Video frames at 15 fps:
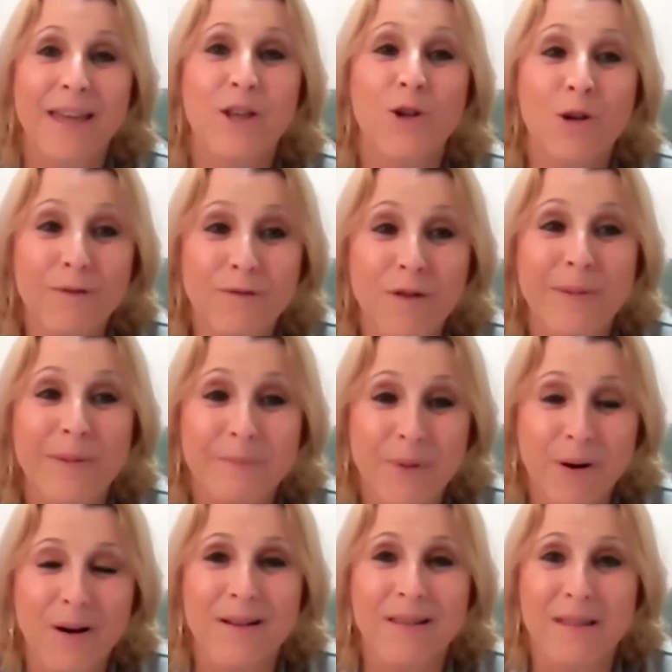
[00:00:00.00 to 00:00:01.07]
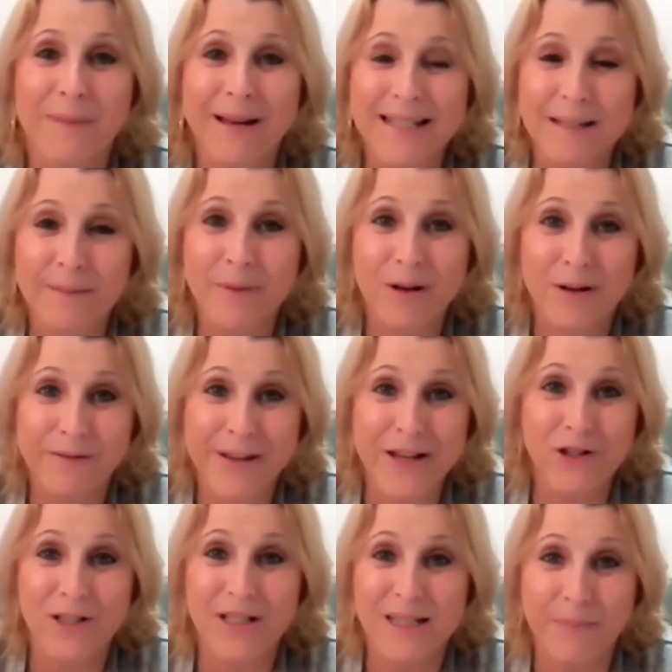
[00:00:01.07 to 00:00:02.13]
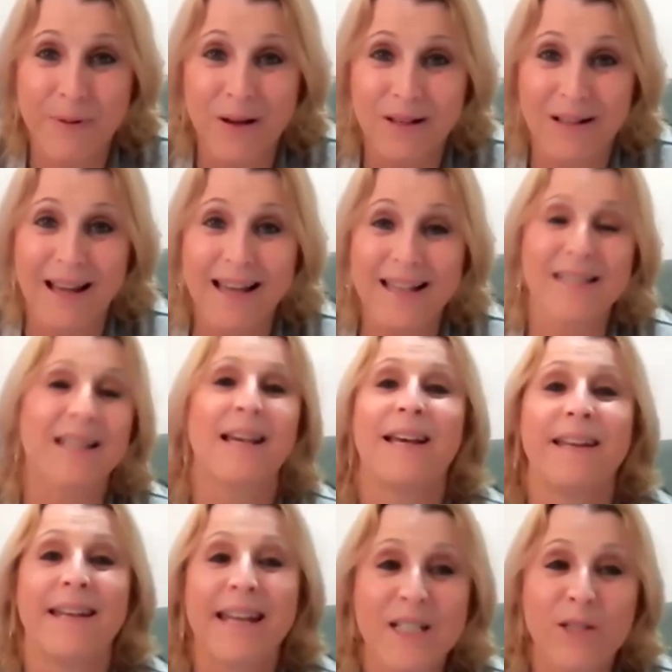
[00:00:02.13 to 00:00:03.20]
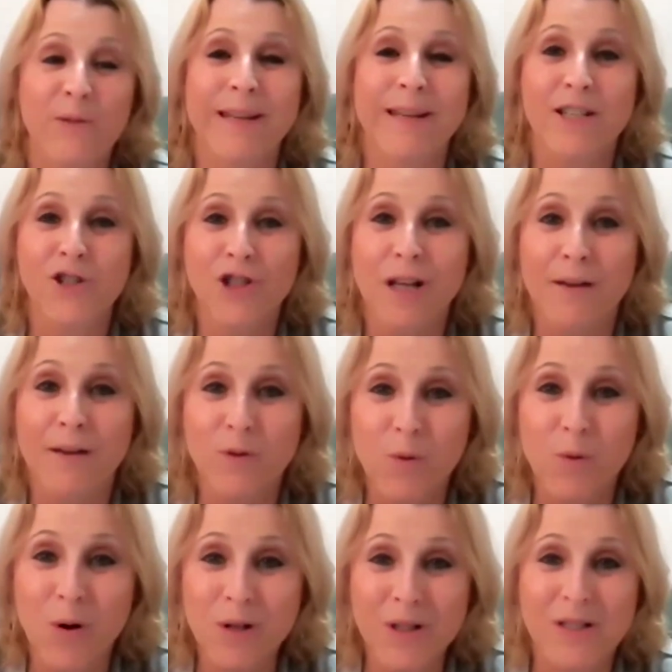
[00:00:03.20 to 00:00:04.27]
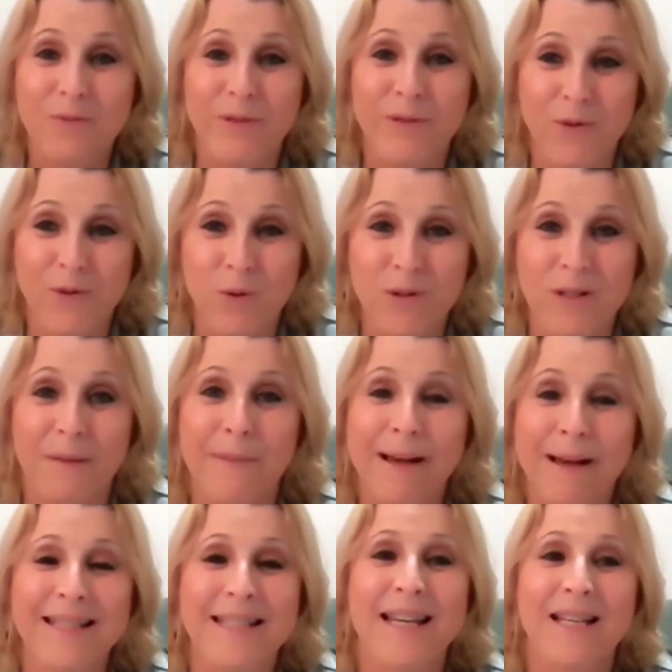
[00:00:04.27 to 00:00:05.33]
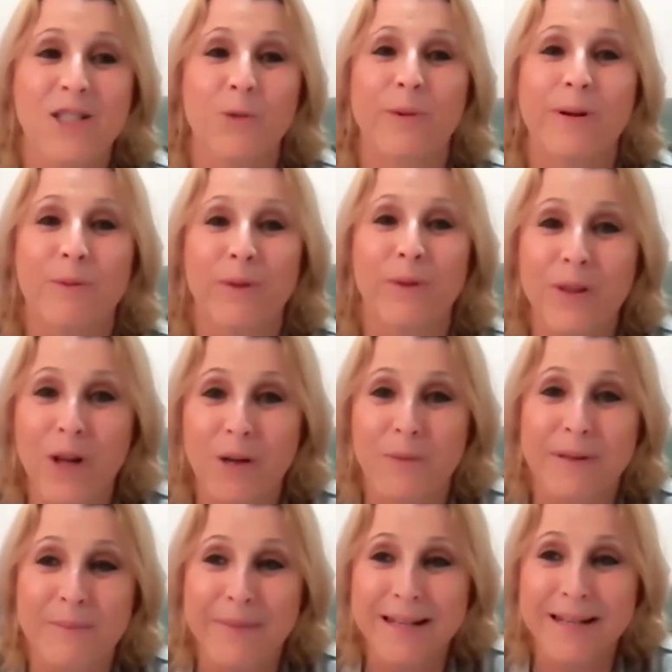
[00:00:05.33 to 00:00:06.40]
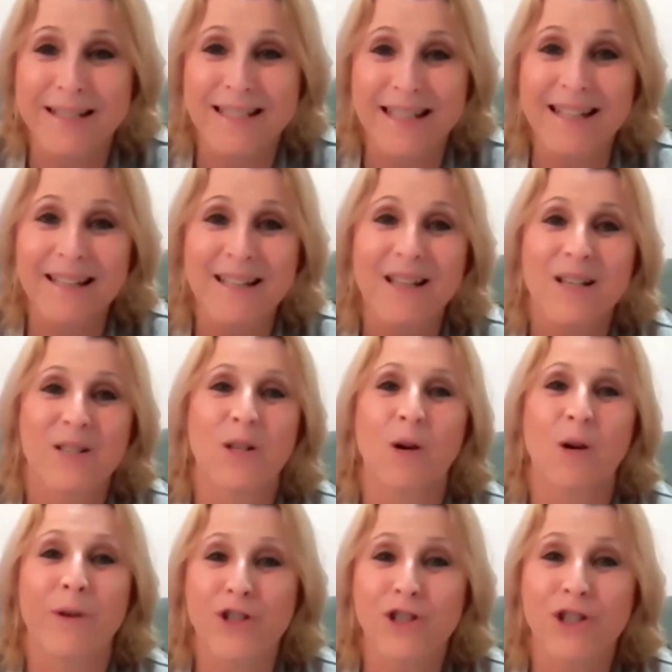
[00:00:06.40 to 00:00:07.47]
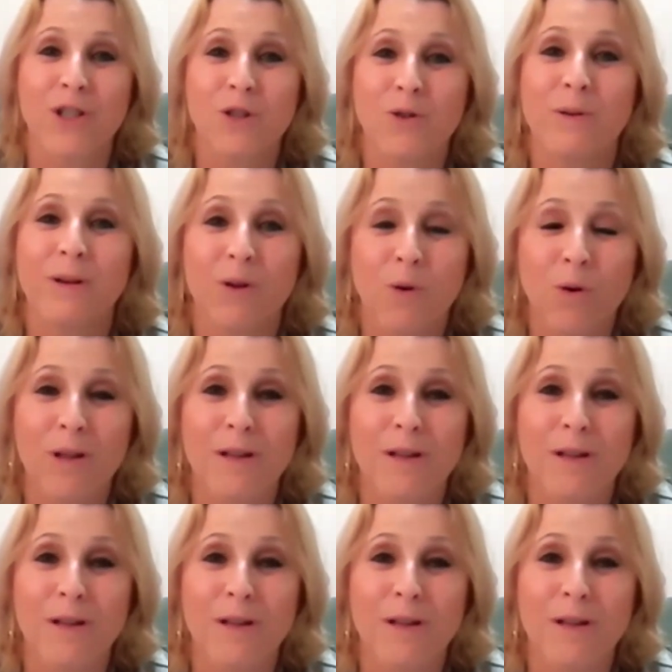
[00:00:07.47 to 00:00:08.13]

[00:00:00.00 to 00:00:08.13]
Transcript: Thank you for being part of the Monday Motivation Spotlight. Next week is Shavuot, which falls on Monday, so we will not be meeting. So wishing you